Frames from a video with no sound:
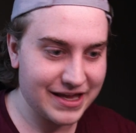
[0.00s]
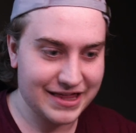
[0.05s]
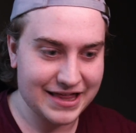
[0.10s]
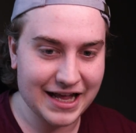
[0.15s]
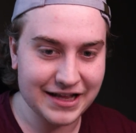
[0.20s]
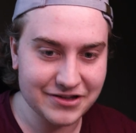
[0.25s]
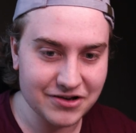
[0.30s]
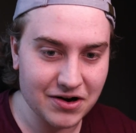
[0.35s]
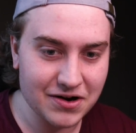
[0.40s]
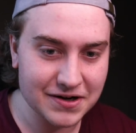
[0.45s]
and
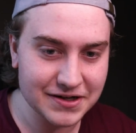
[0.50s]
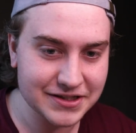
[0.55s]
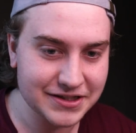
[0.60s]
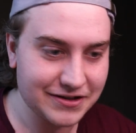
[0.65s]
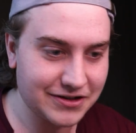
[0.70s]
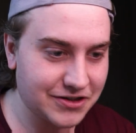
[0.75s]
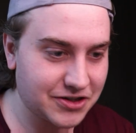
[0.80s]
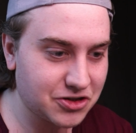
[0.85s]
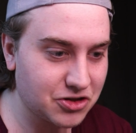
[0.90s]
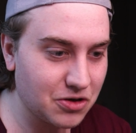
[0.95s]
that's
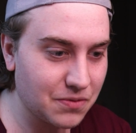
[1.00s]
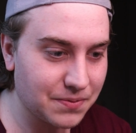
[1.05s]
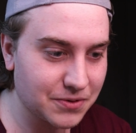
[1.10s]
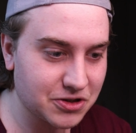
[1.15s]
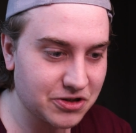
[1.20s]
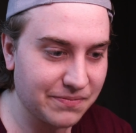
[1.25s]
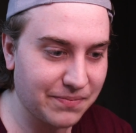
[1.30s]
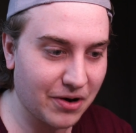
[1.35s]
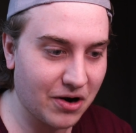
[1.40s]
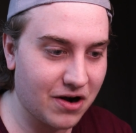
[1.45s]
honestly super,
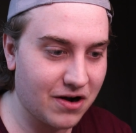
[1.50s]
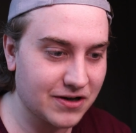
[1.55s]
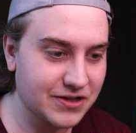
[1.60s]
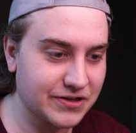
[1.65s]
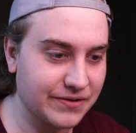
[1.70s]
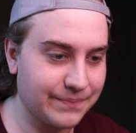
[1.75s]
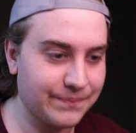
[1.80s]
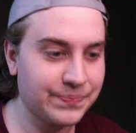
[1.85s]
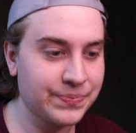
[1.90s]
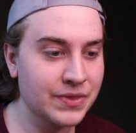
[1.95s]
super
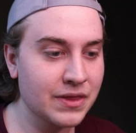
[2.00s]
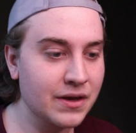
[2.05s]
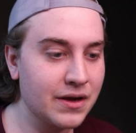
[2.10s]
awesome.